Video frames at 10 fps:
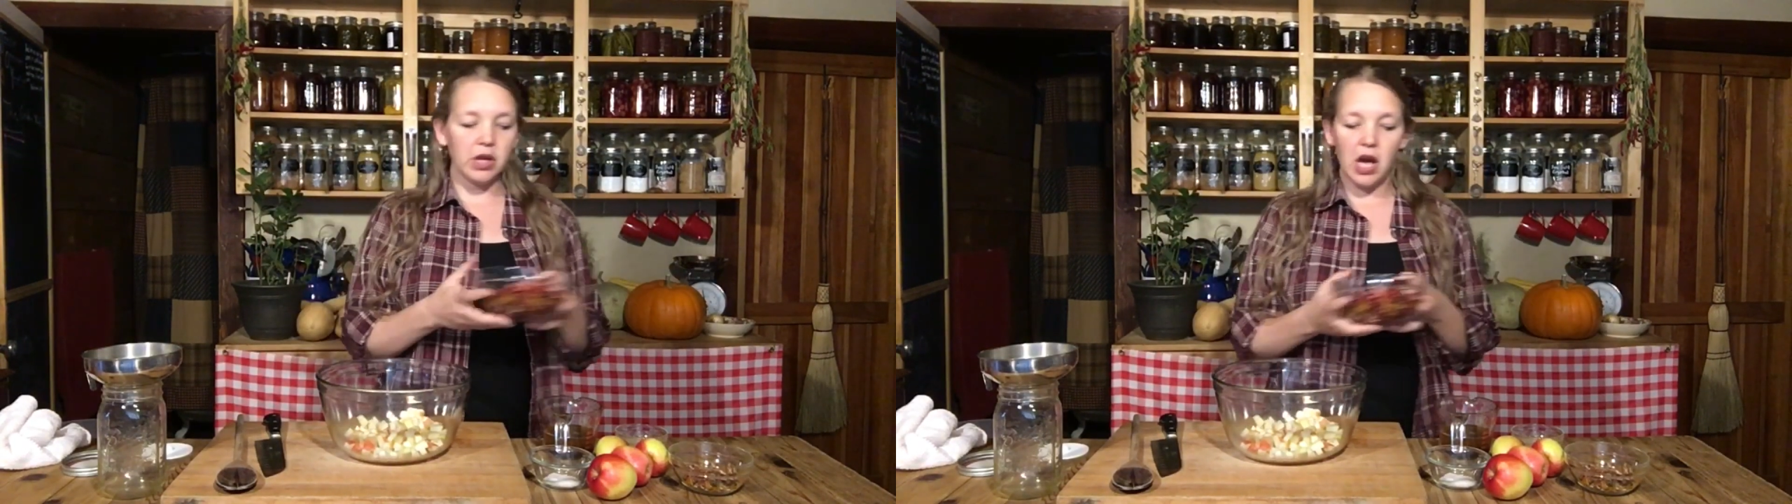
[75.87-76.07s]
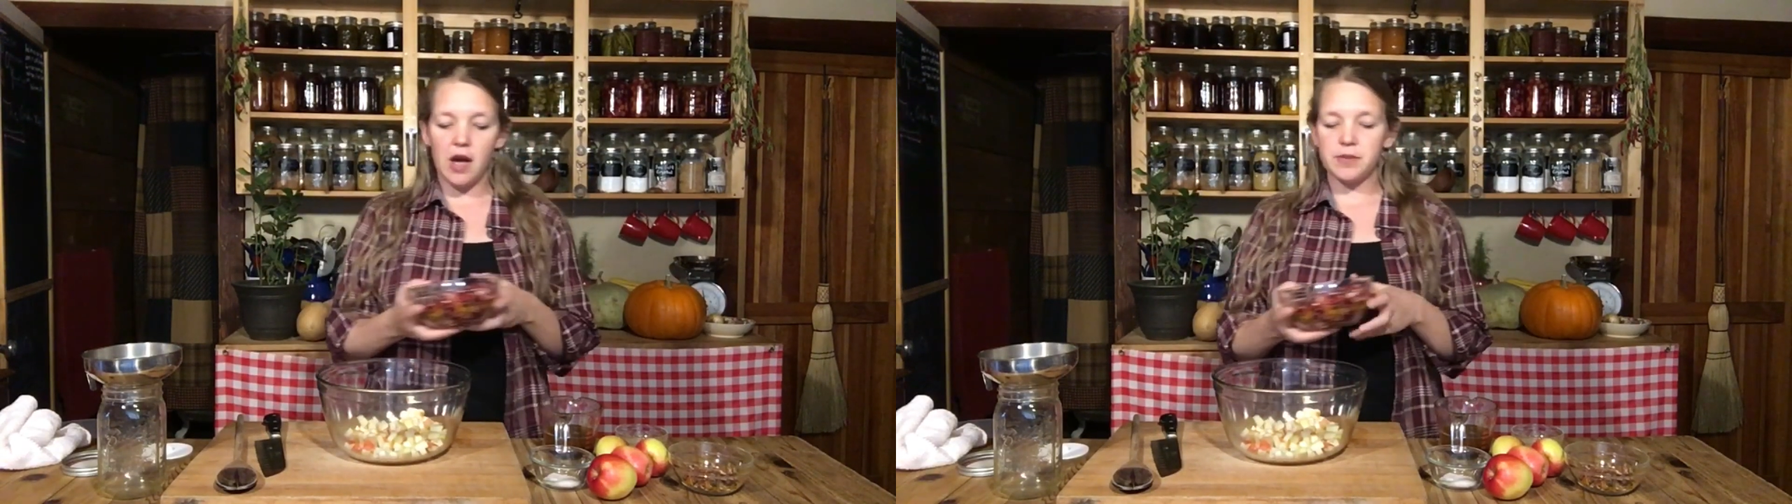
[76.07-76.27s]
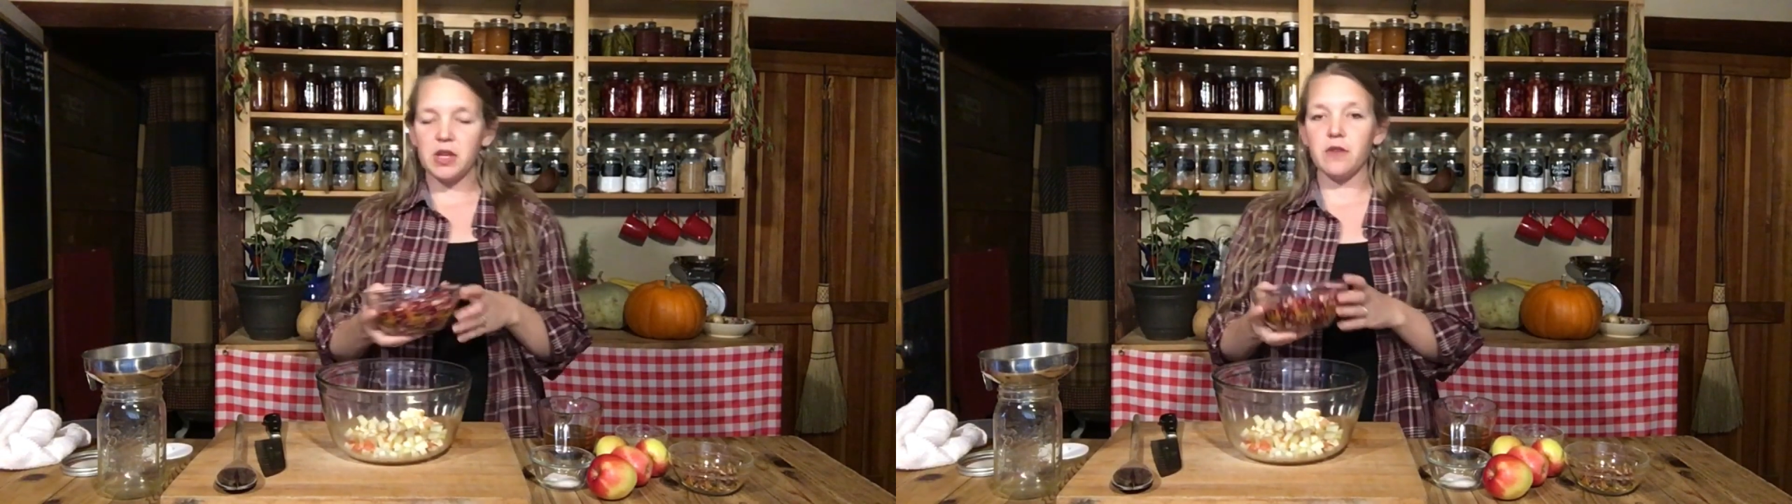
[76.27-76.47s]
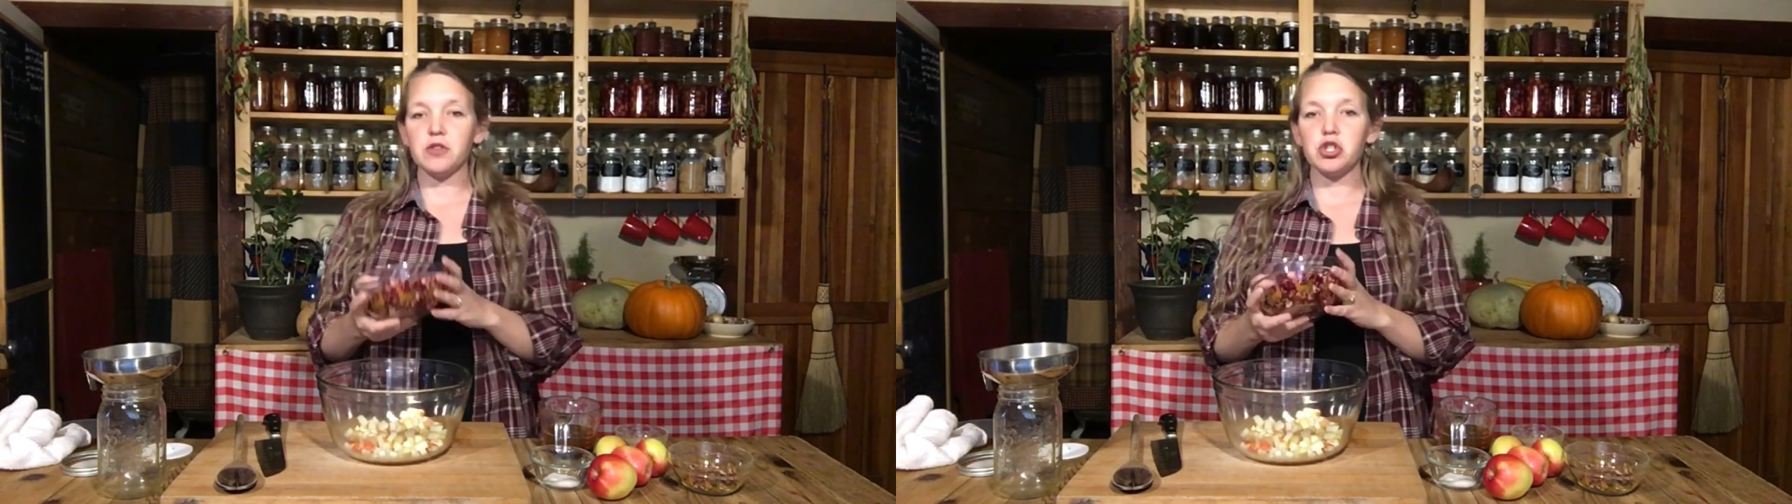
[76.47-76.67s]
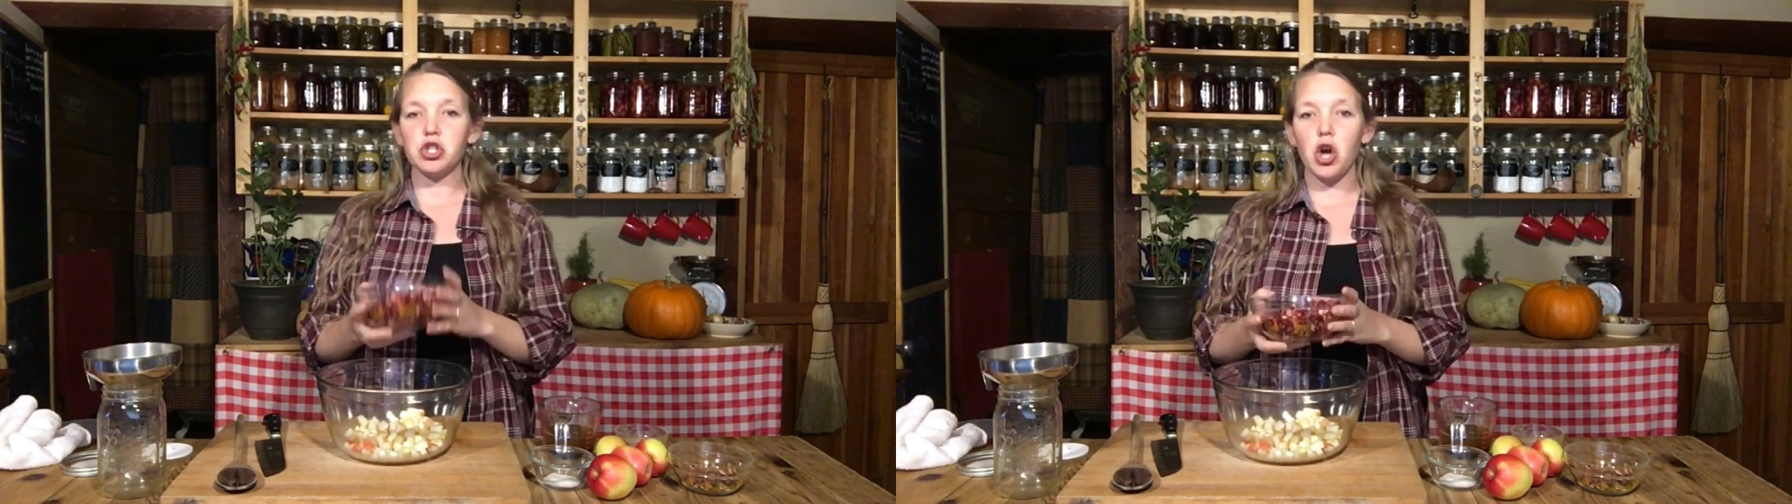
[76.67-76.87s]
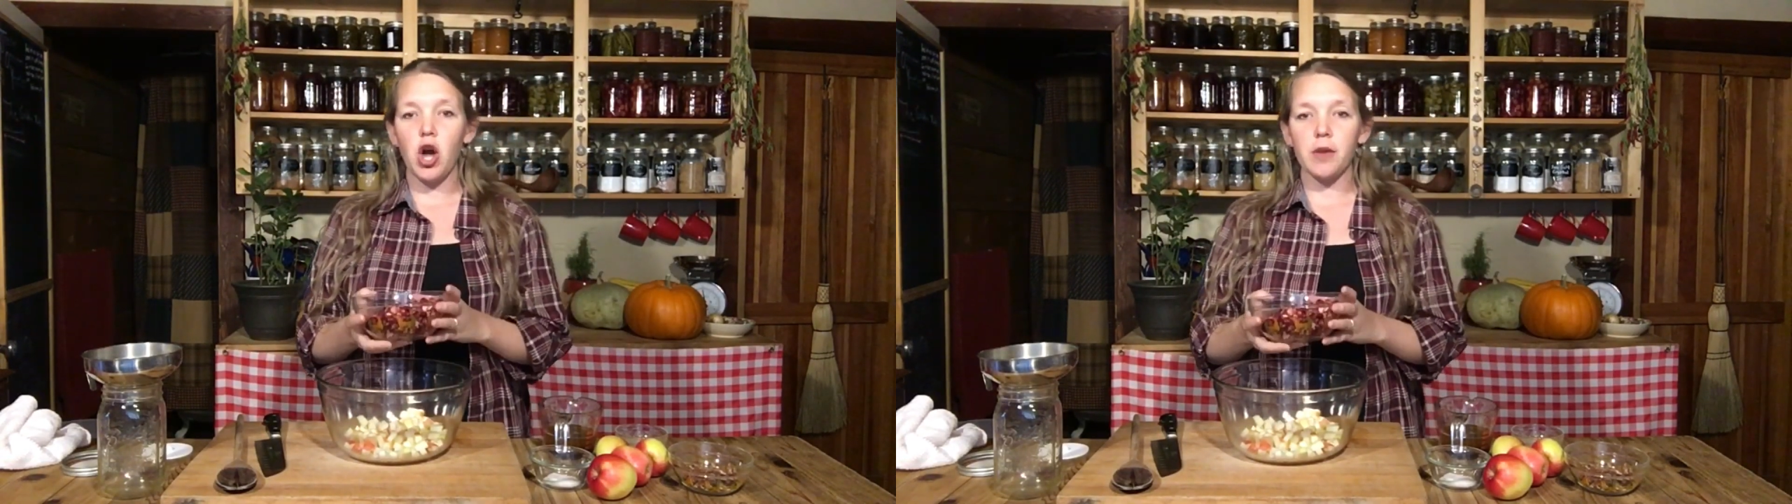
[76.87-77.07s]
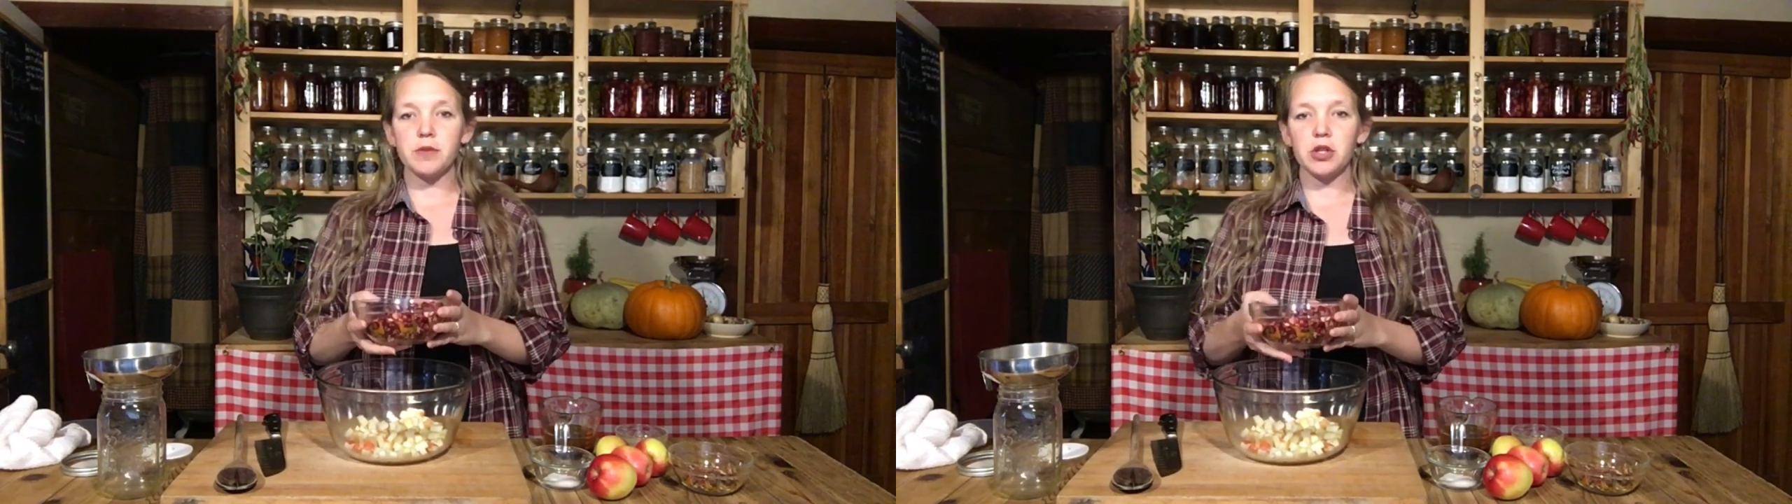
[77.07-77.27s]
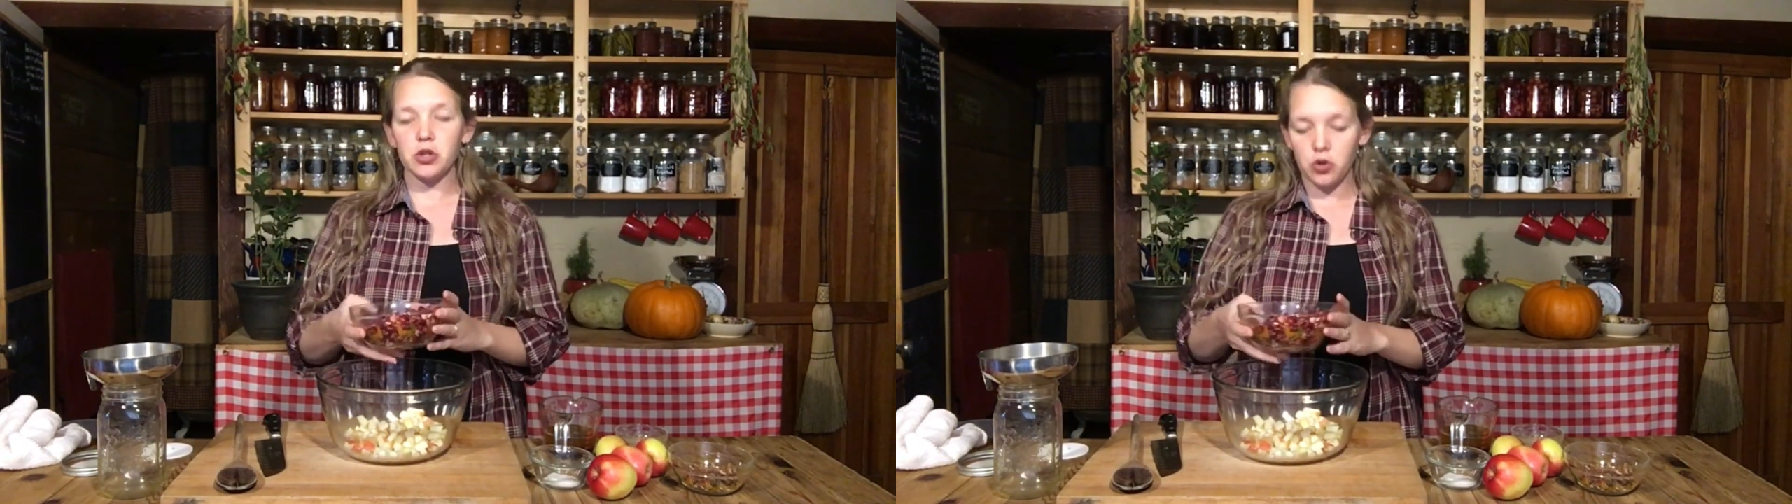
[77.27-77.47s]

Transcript: cups of chopped